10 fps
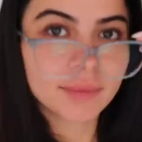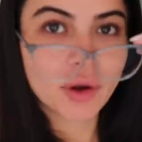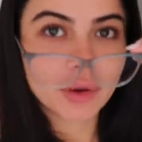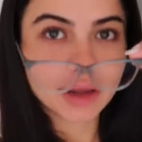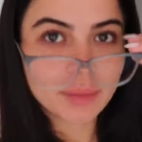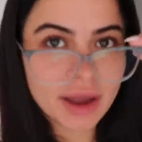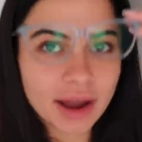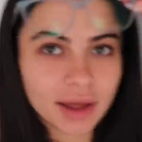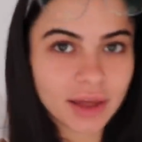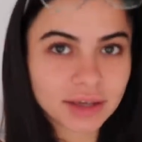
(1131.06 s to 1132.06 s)
am going to get my
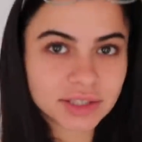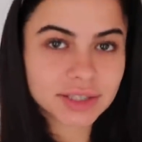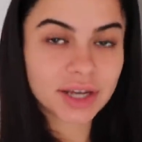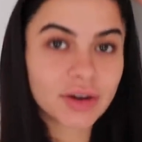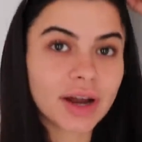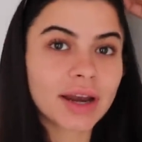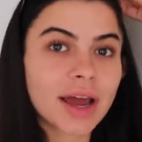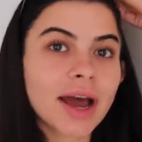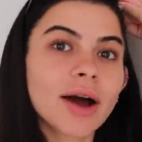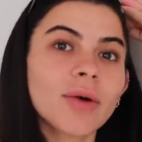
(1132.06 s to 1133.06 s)
eyelashes done right
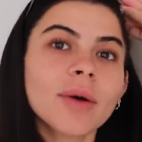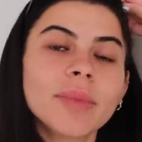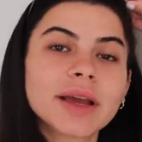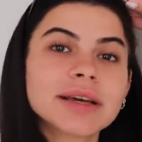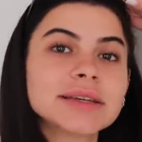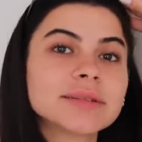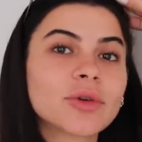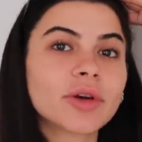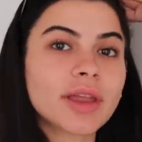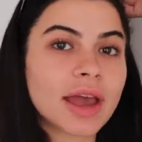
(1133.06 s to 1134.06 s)
now because I'm
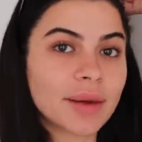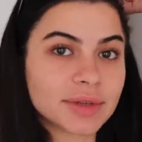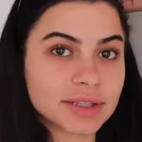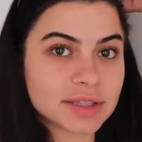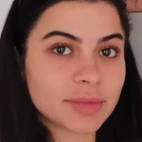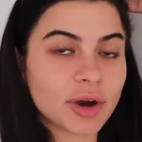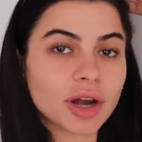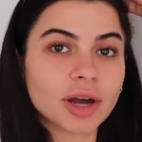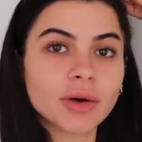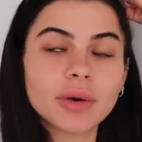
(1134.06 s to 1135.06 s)
going to the Hamptons
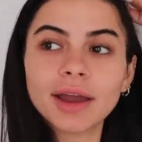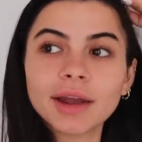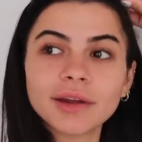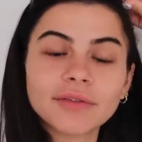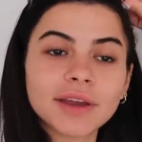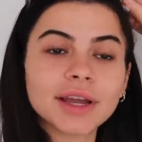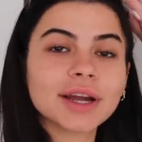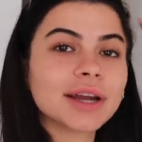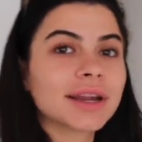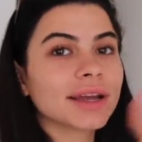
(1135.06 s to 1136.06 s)
tomorrow, and I
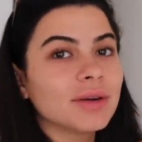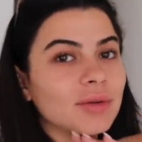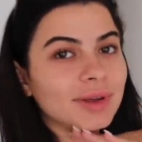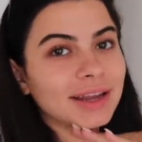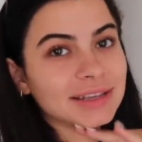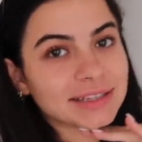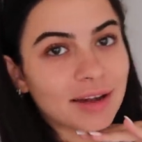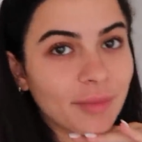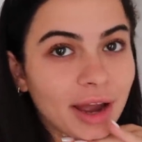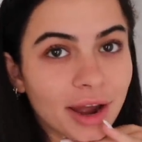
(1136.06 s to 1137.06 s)
figured it would be nice to
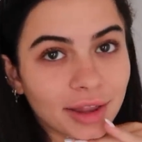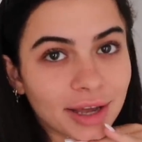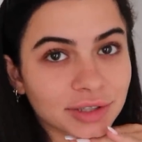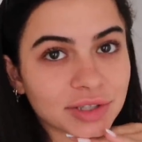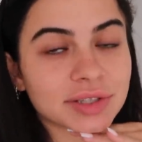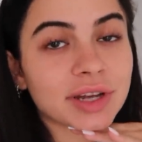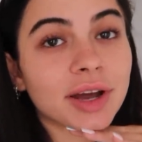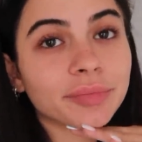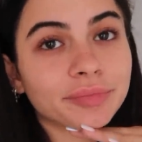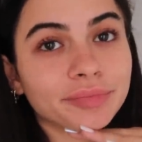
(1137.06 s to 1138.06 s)
have my eyelashes done.